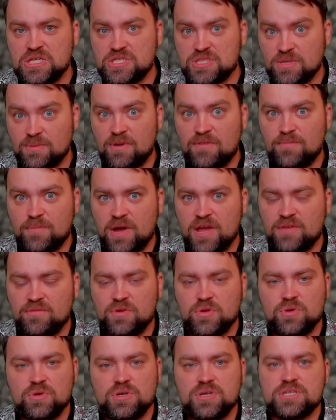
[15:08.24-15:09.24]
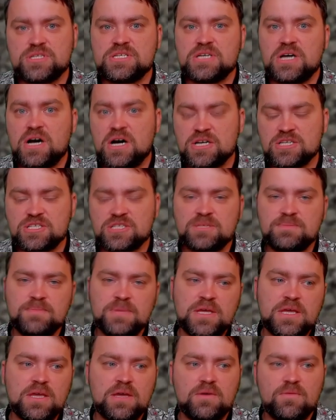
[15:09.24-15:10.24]
Some of my viewers ask
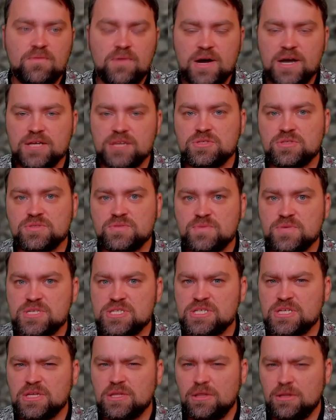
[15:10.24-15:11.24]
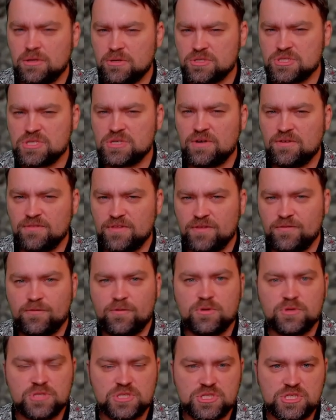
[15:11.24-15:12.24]
me, why don't we see lots of the
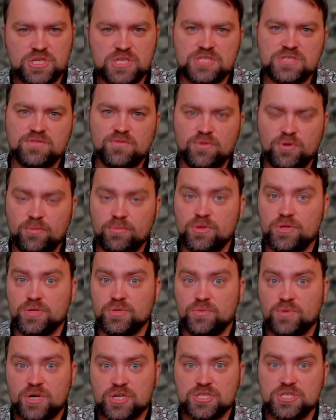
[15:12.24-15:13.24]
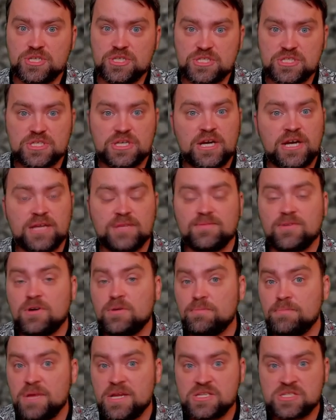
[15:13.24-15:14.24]
footages from the Russian side?
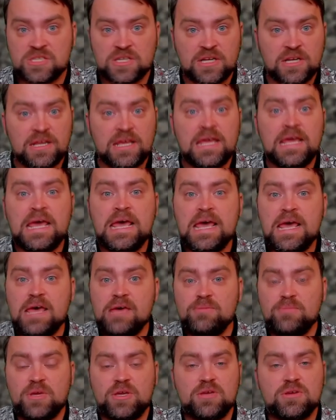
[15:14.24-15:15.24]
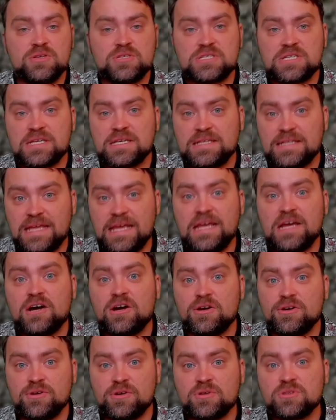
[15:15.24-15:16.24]
Well, basically, because they
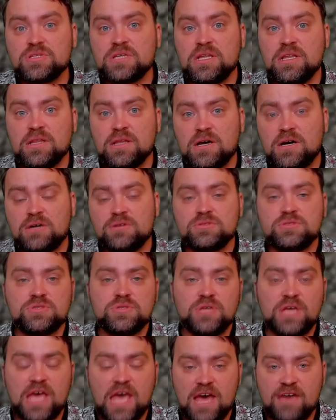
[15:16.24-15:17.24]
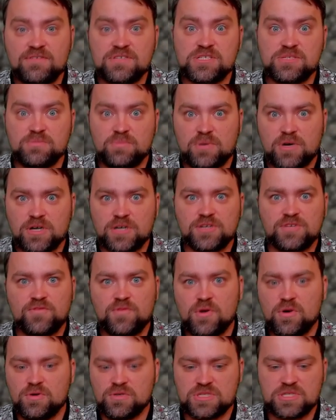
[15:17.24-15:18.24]
are not allowed to have
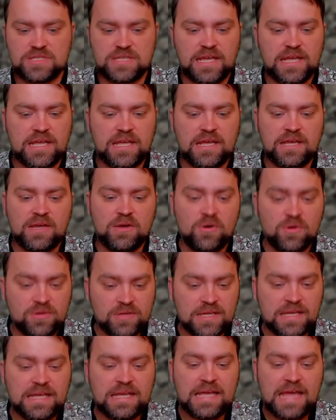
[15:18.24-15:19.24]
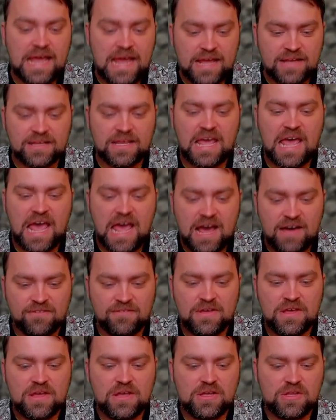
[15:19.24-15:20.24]
smartphones. They only can have
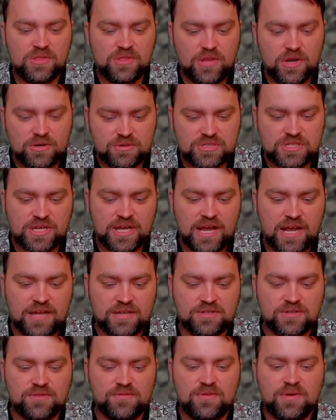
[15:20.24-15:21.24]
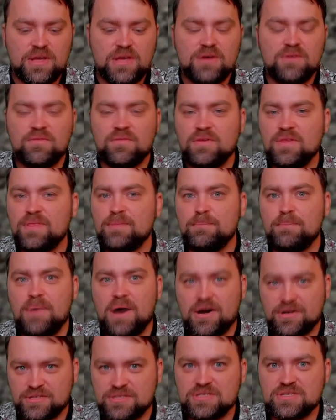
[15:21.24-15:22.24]
those kind of with
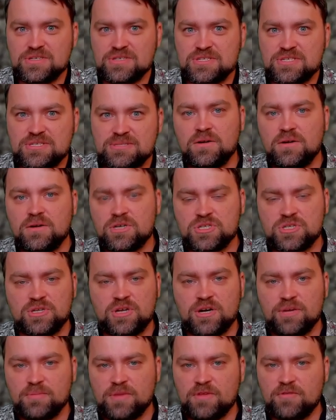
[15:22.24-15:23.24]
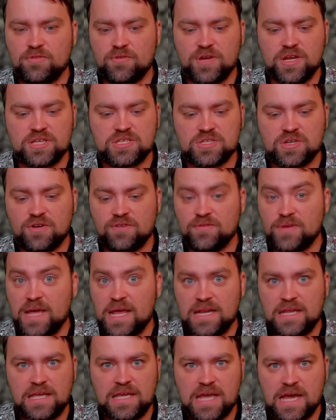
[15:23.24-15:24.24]
buttons. Russian army afraid of
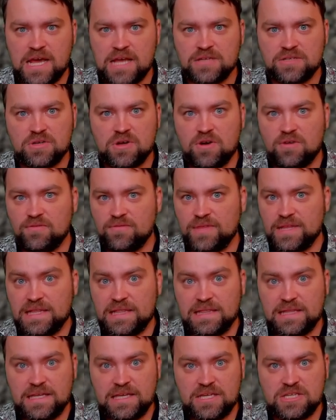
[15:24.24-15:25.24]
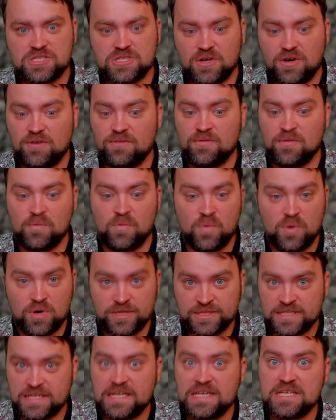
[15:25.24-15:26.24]
any kind of the leaks of
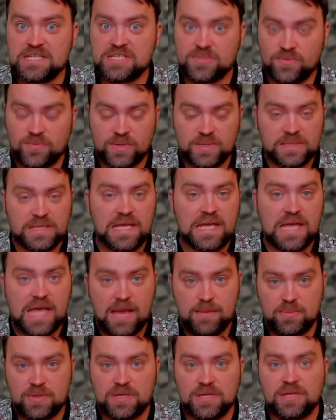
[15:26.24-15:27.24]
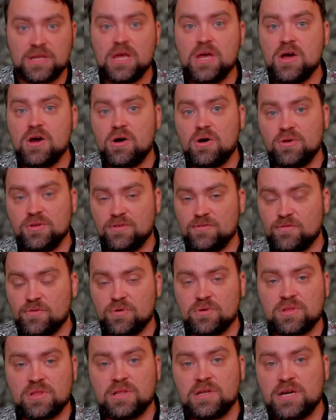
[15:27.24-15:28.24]
what is really happening on the
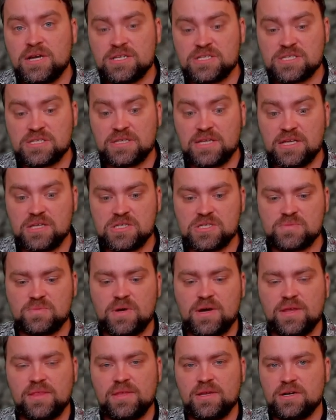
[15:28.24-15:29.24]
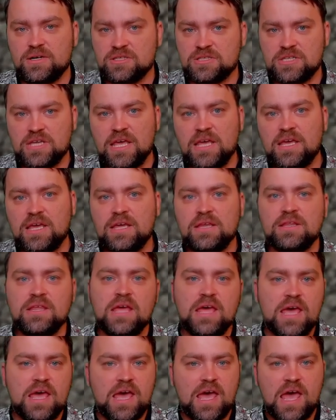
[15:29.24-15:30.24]
front lines. That is why they are taking
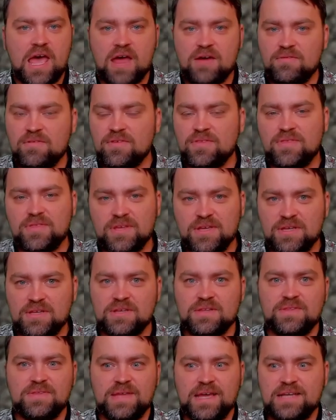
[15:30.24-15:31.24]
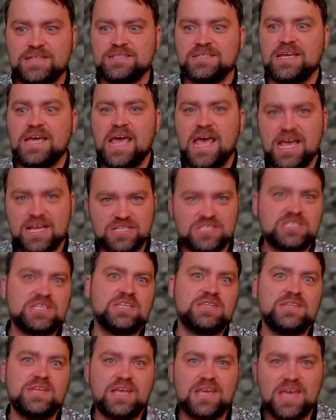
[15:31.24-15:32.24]
everything that has
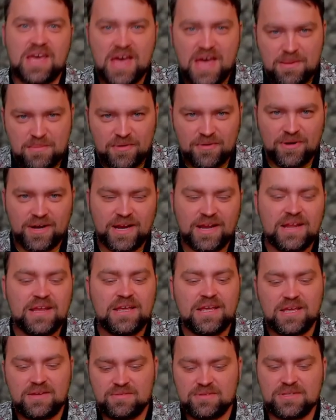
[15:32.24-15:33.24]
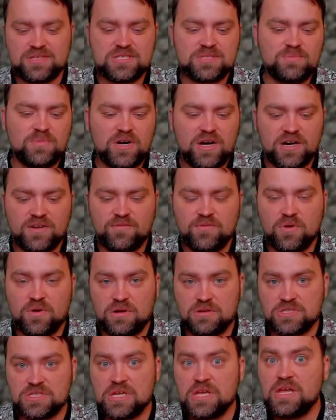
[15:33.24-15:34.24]
the camera, even
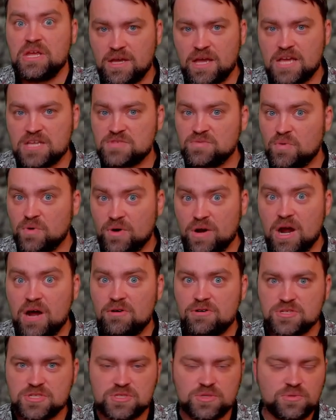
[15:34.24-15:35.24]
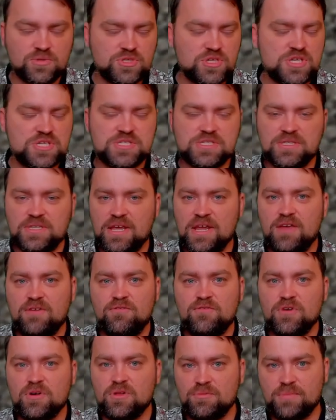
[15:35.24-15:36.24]
smartphones. As for our soldiers, they
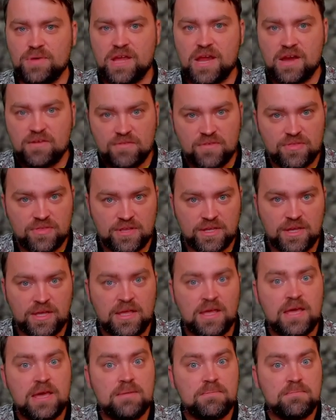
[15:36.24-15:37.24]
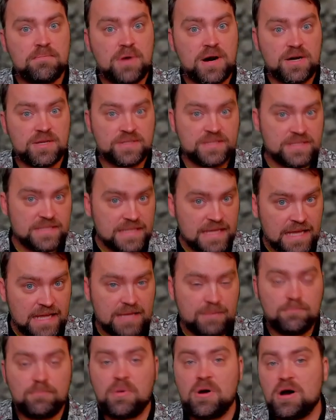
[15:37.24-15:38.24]
film everything, but
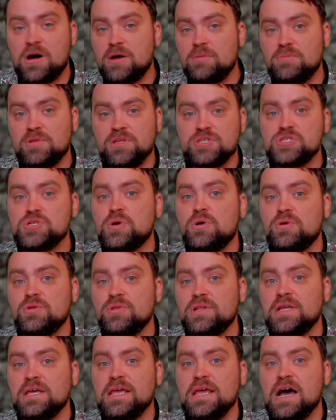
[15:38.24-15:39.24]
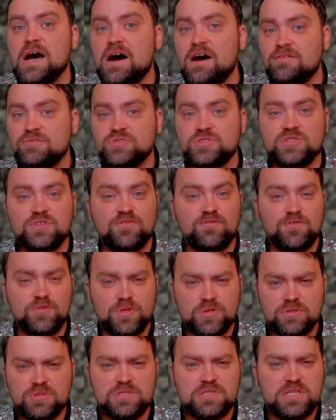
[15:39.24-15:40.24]
they publish only after a
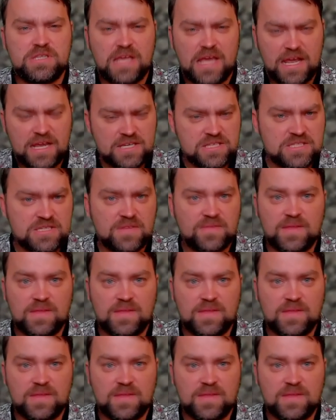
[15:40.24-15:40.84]
few days.